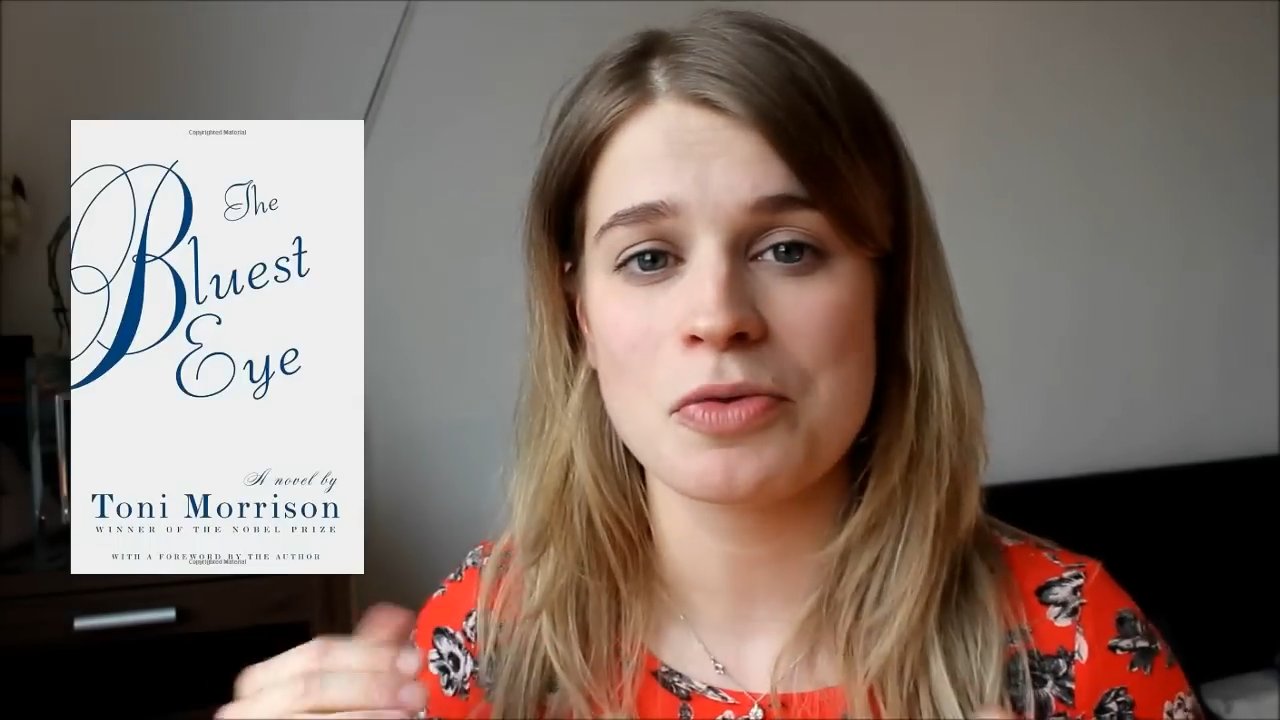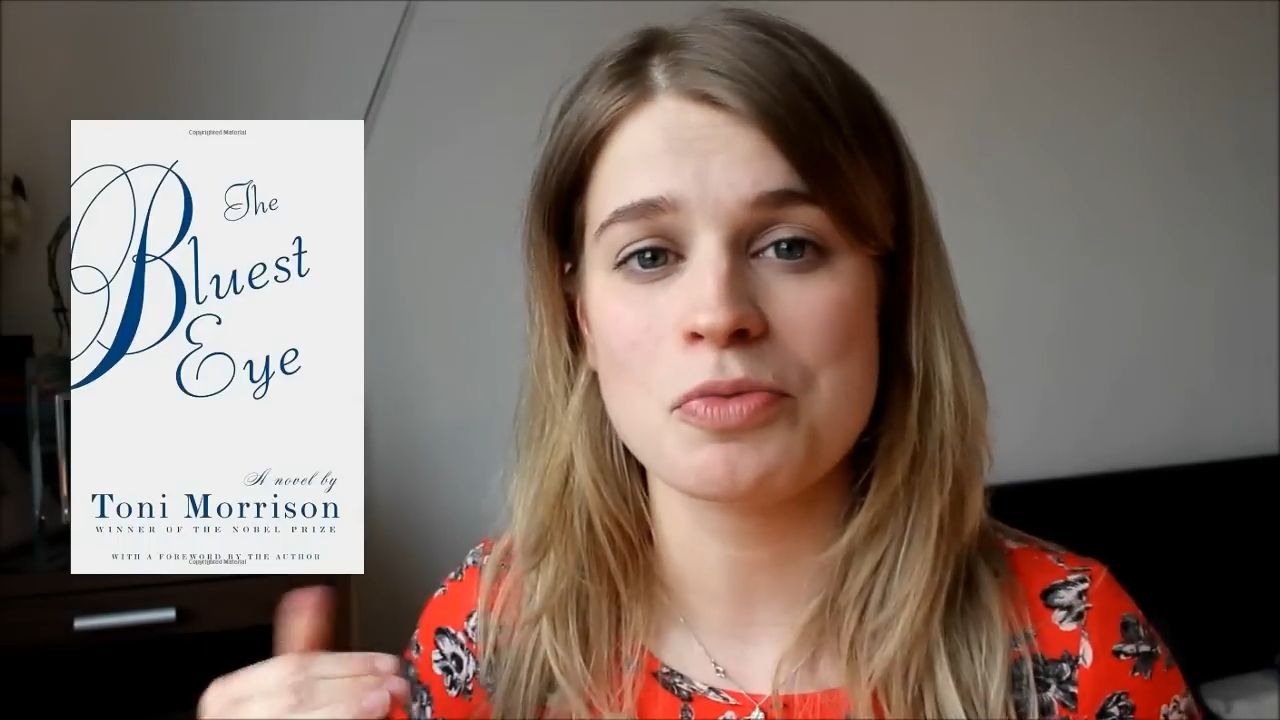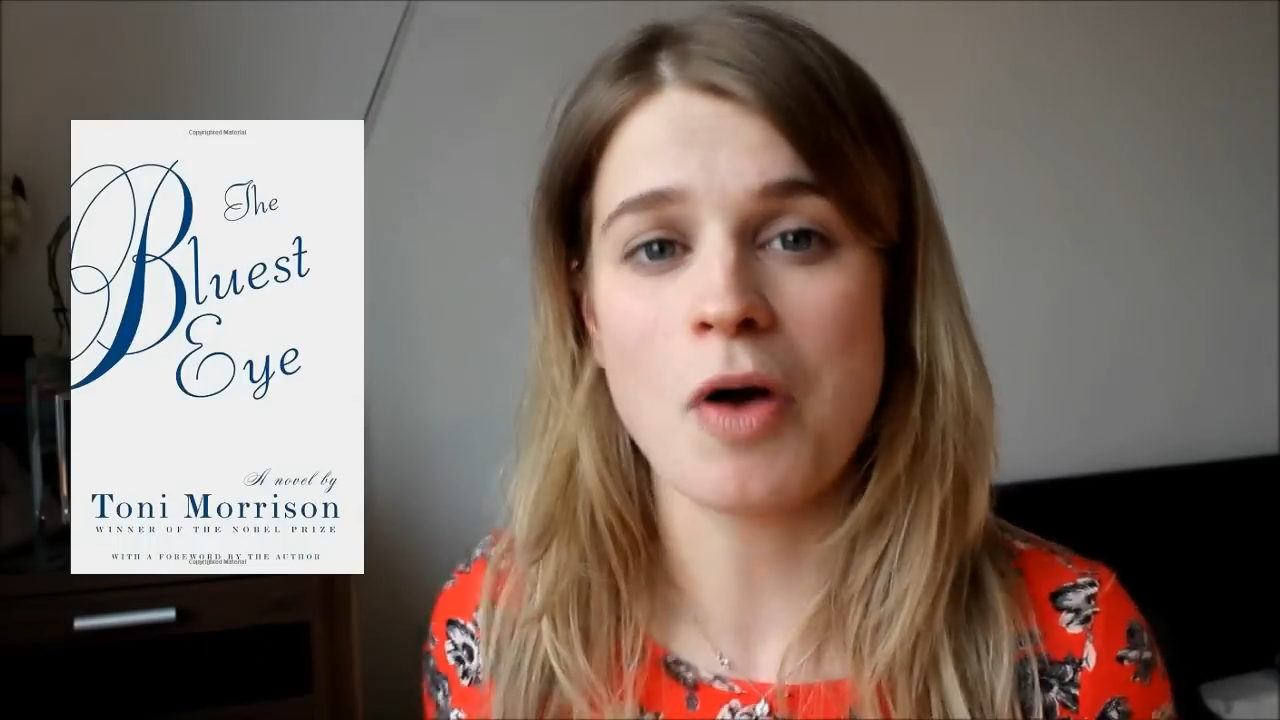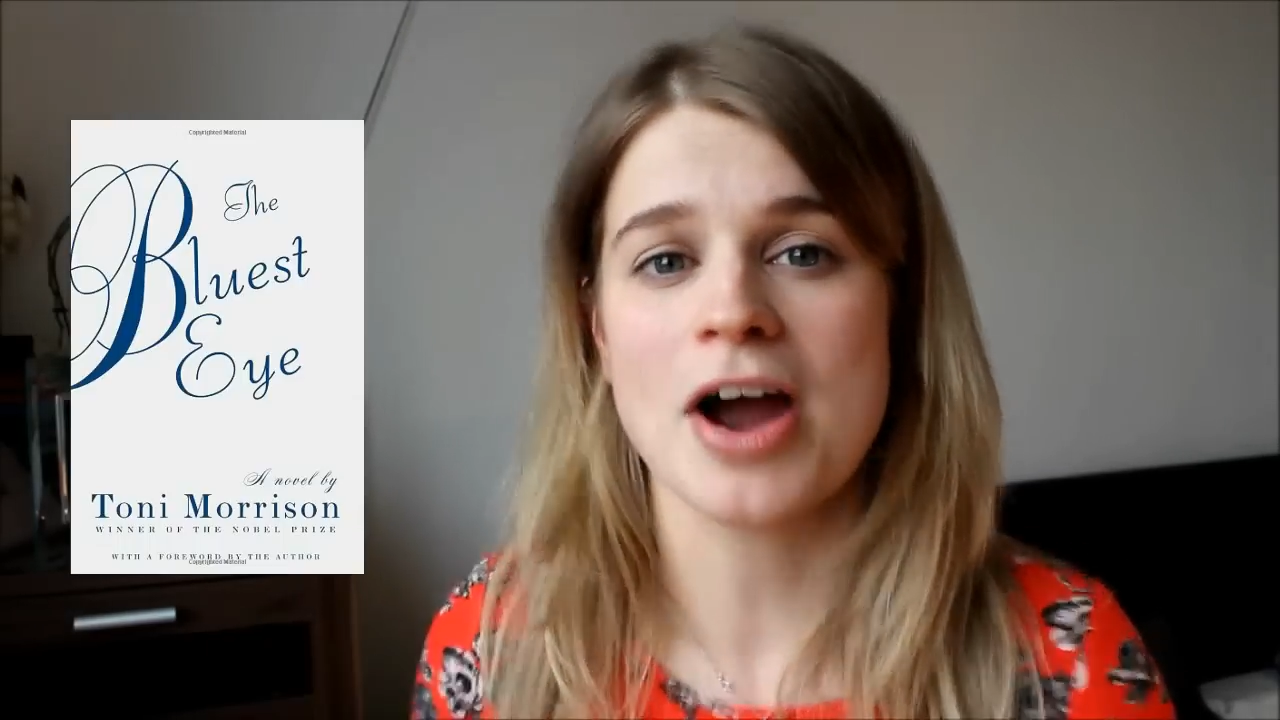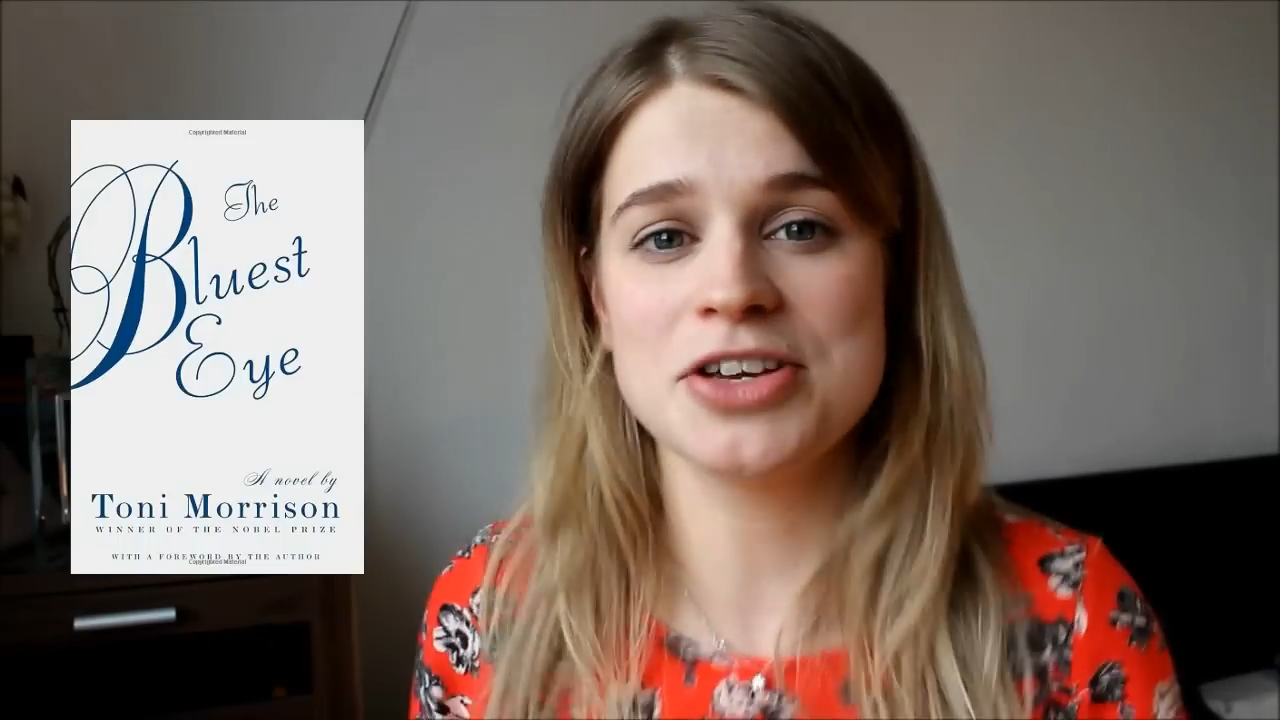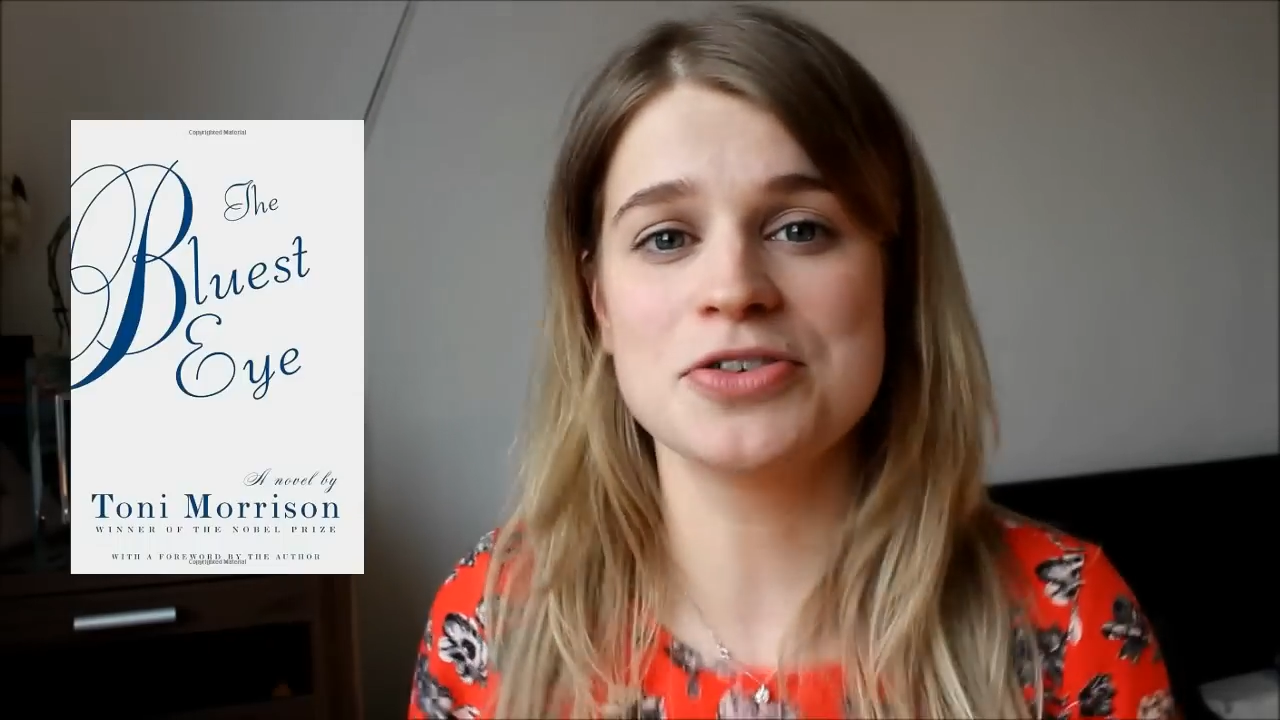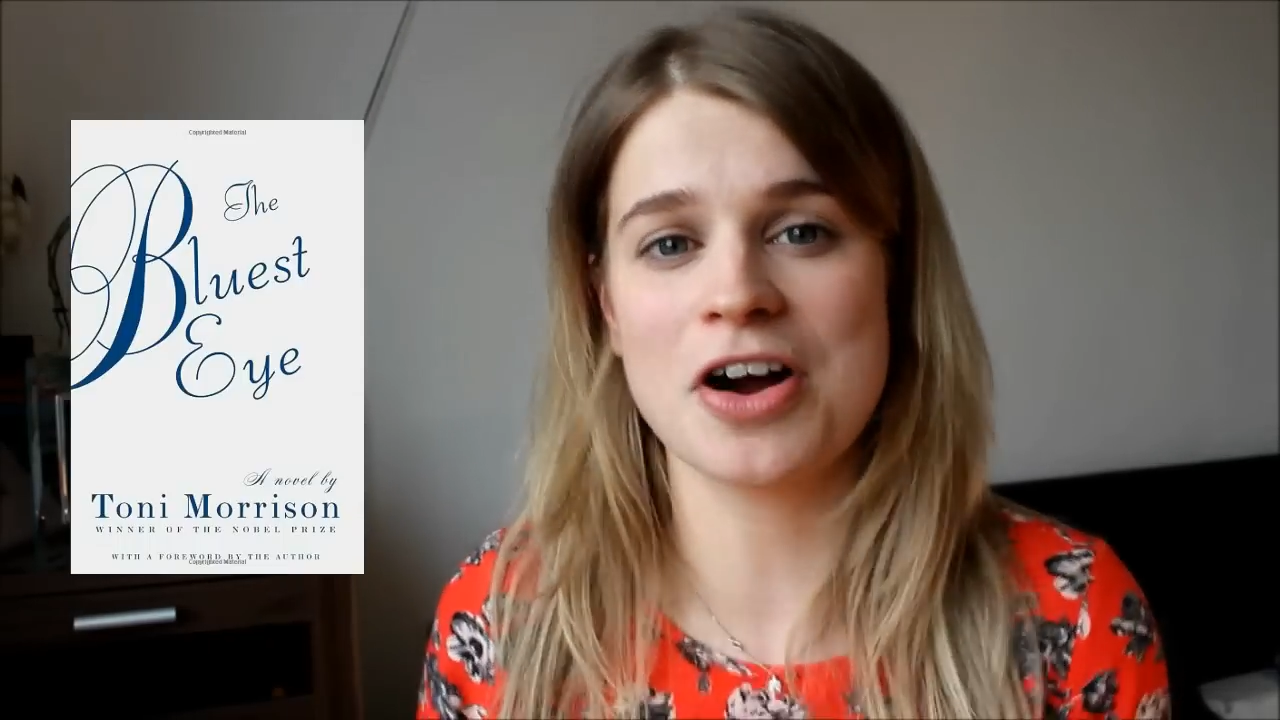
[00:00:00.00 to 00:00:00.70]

why you